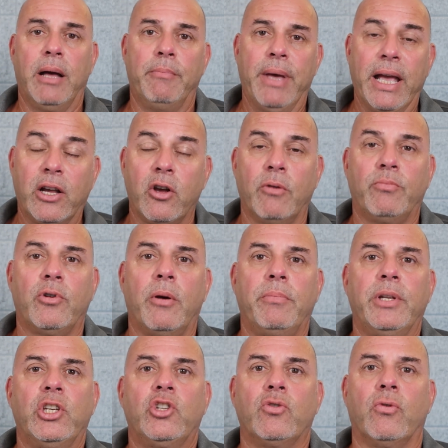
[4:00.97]
bank-owned
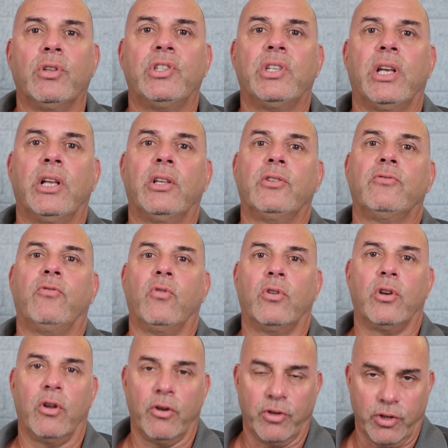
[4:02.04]
properties, short sales,
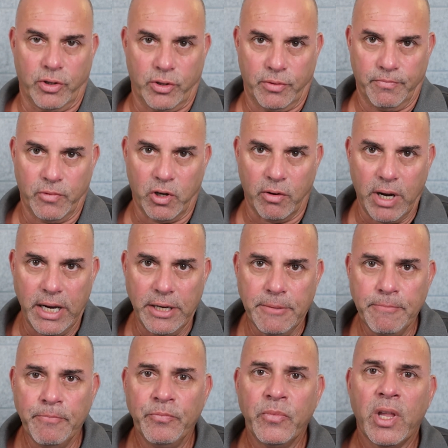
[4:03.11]
foreclosures. All right,
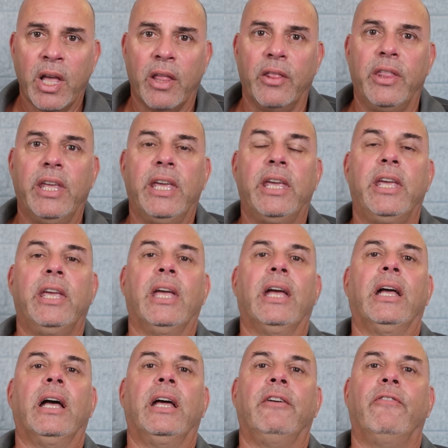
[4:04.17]
the
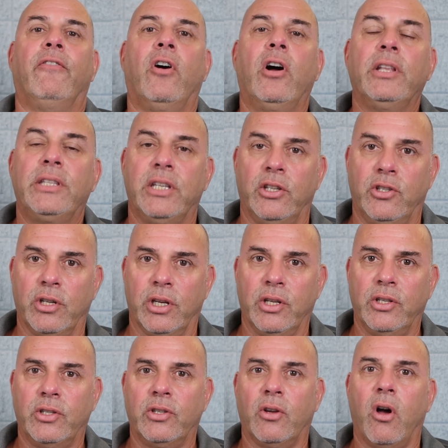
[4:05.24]

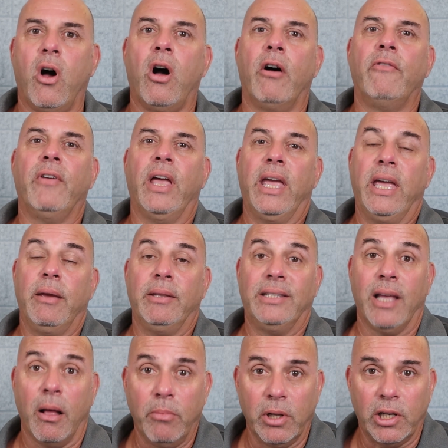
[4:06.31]
advantages of a
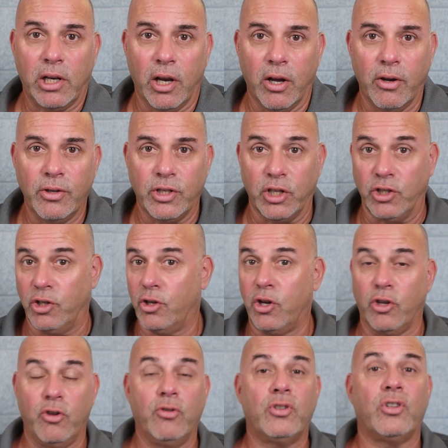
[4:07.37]
double close is you
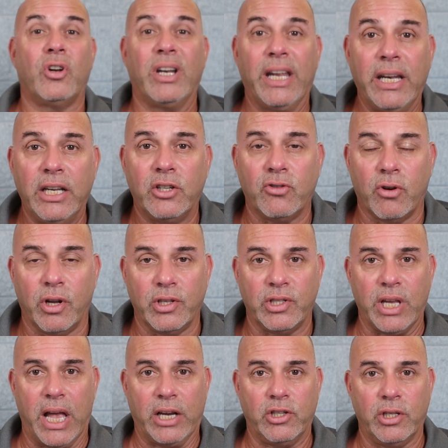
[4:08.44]
can use it on any
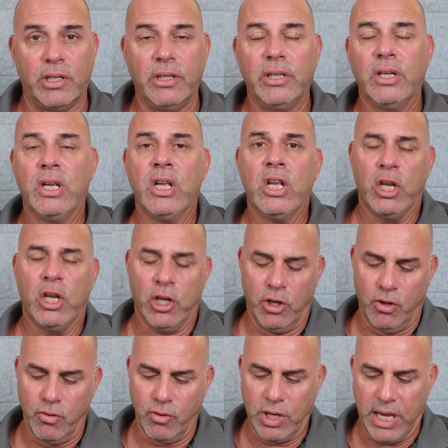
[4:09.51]
transaction.
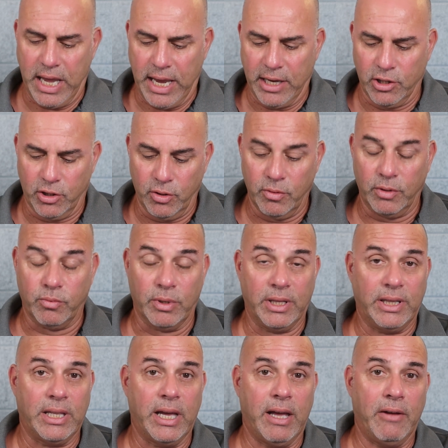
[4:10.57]
You can do it
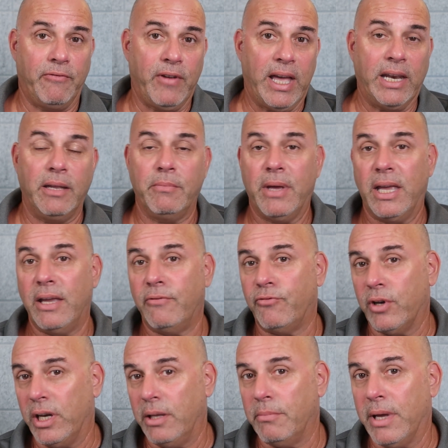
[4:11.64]
with Fannie Mae,
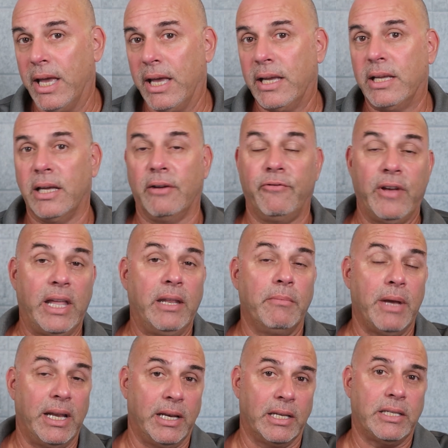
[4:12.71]
Freddie Mac. Fannie
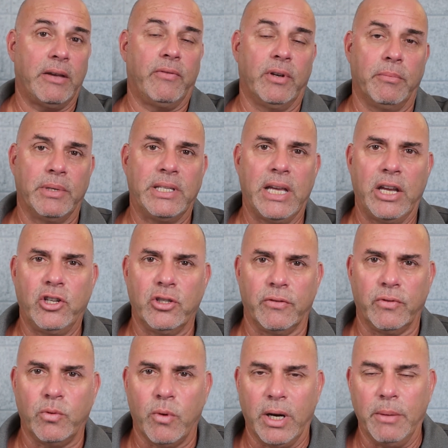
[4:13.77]
Mae does have a limitation
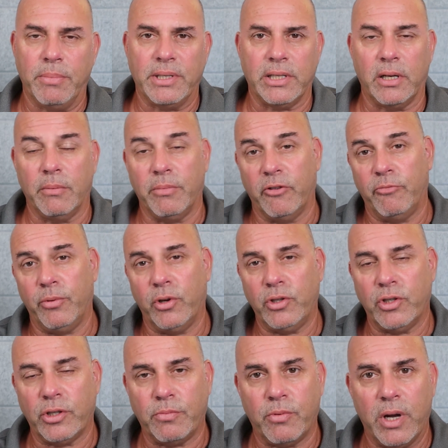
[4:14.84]
of 20% above
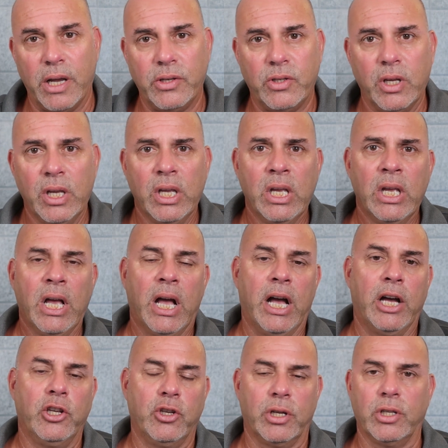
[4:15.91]
purchase price.
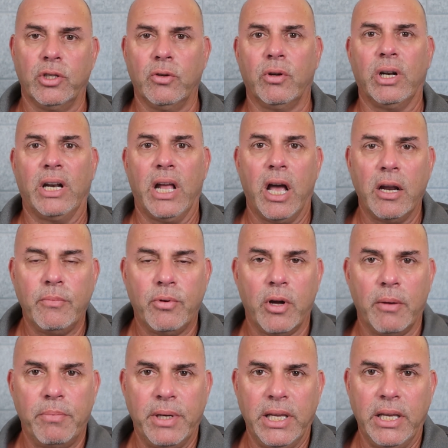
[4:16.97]
You can do it on HUD
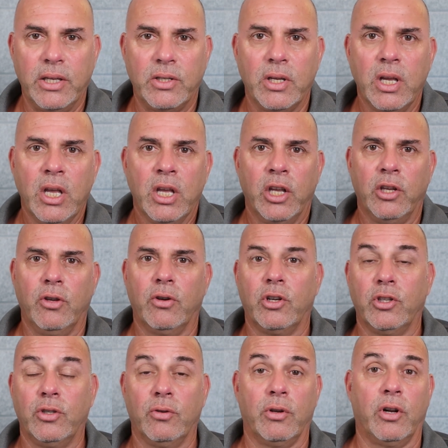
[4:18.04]
properties. You
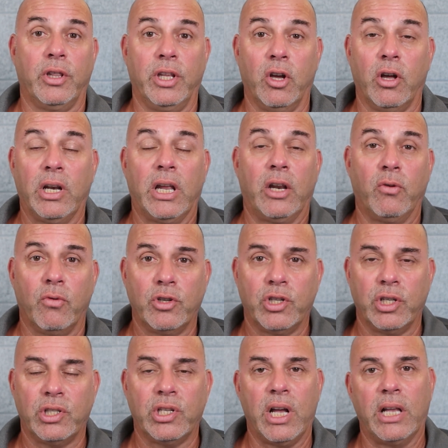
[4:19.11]
can do it on the online
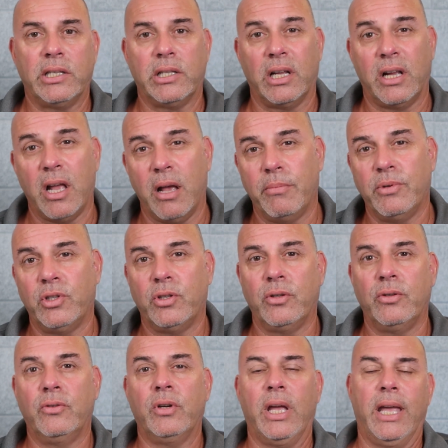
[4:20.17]
auction sites like
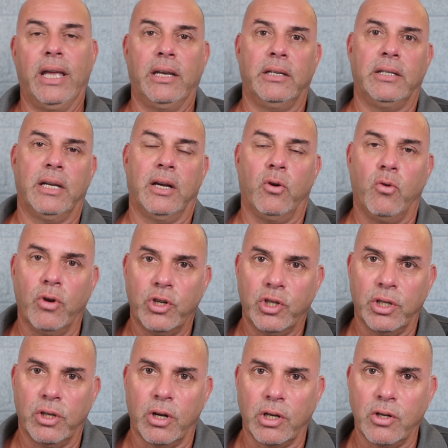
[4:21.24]
Hubzu and
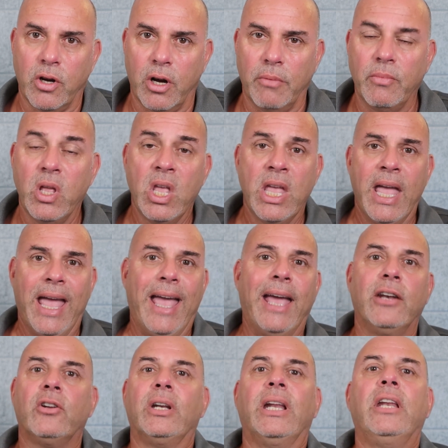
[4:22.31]
auction.com,
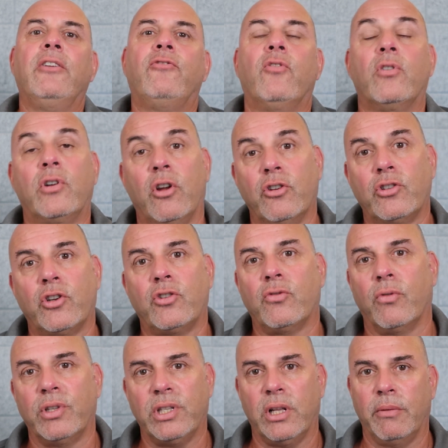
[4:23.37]
and on any foreclosure,
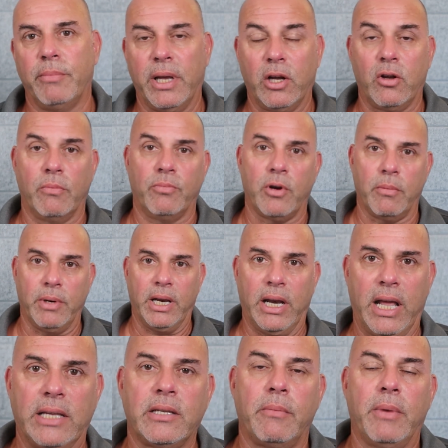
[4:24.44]
short sale, and bank-owned property.
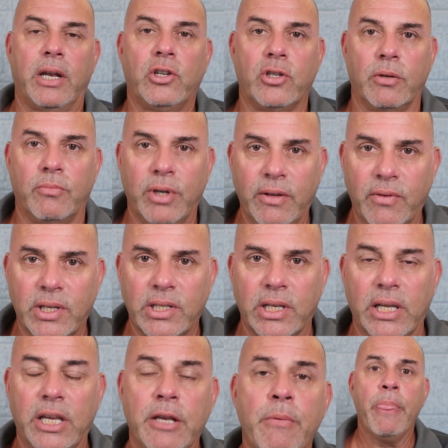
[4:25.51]
And as I mentioned
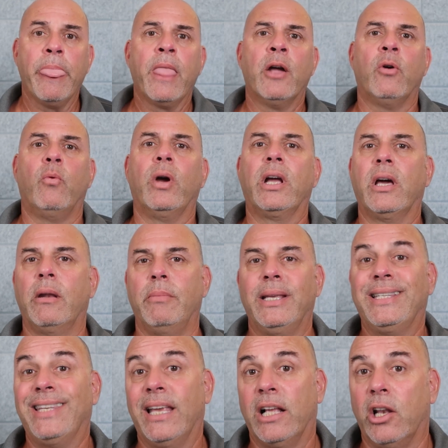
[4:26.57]
previously, we're going to be
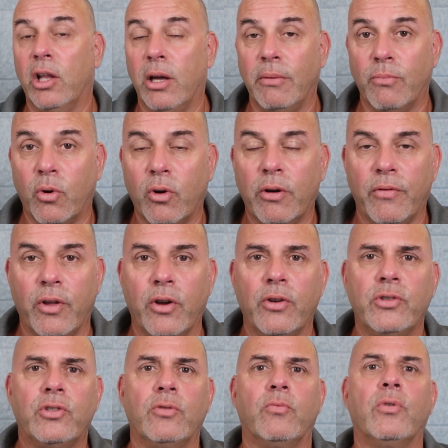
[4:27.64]
seeing a lot more of
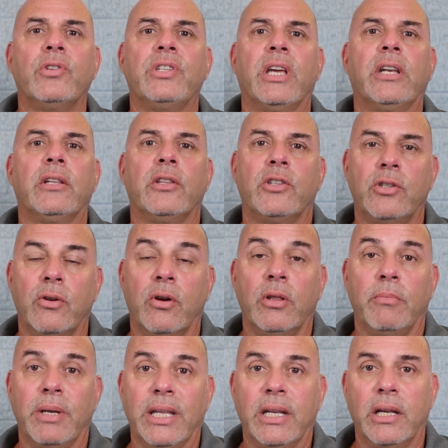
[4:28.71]
those towards the end of this year and
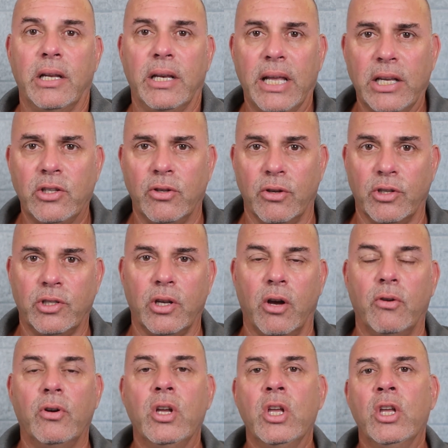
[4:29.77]
the beginning of next year.
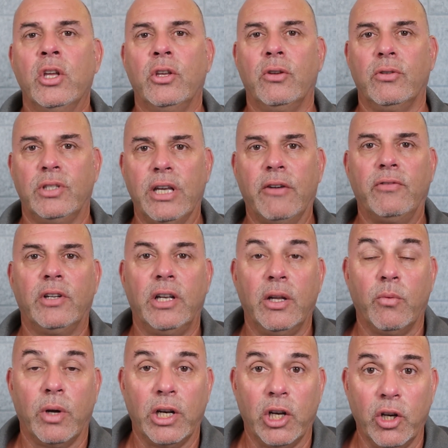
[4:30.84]
So you definitely
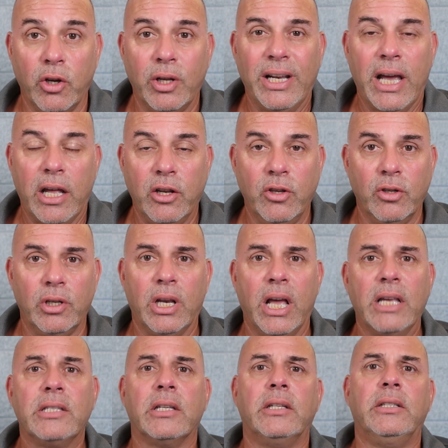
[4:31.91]
want to learn how to
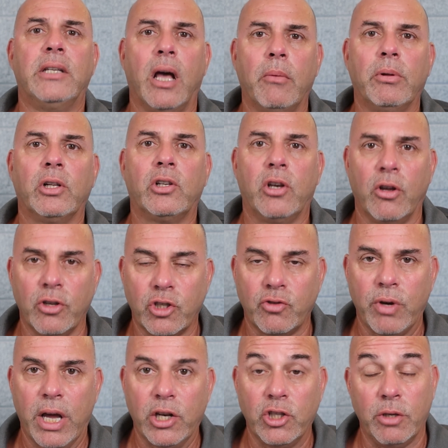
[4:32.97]
utilize a double close
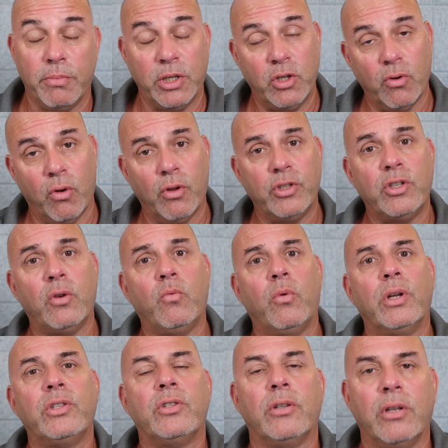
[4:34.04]
strategy, but you also
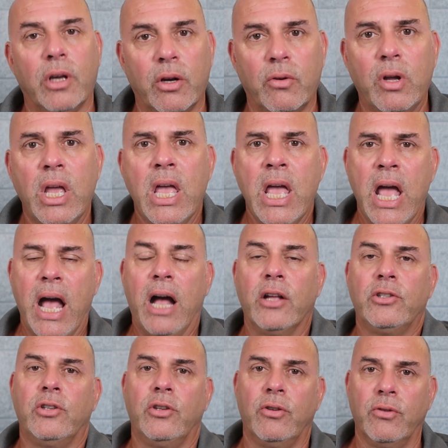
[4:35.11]
want to know how
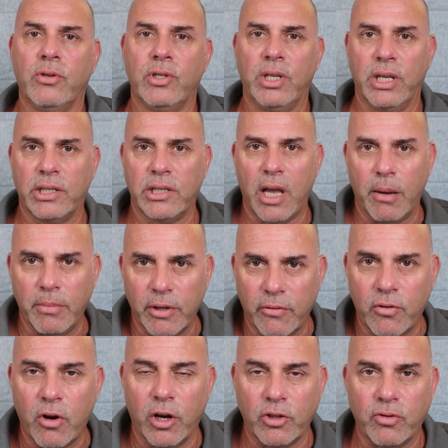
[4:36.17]
to use the assignment
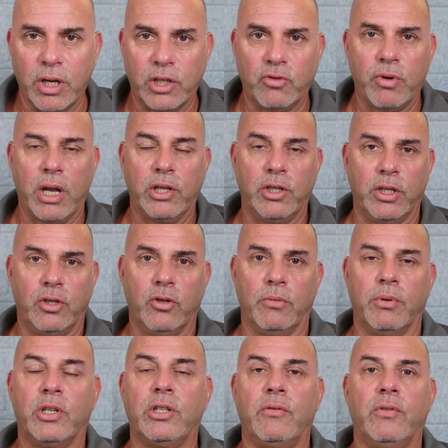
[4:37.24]
of contract strategy too,
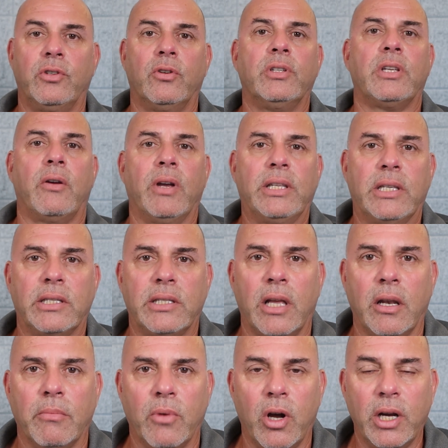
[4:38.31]
because if you're doing direct to
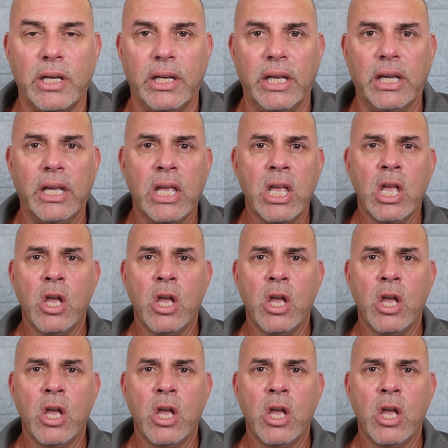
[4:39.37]
seller marketing,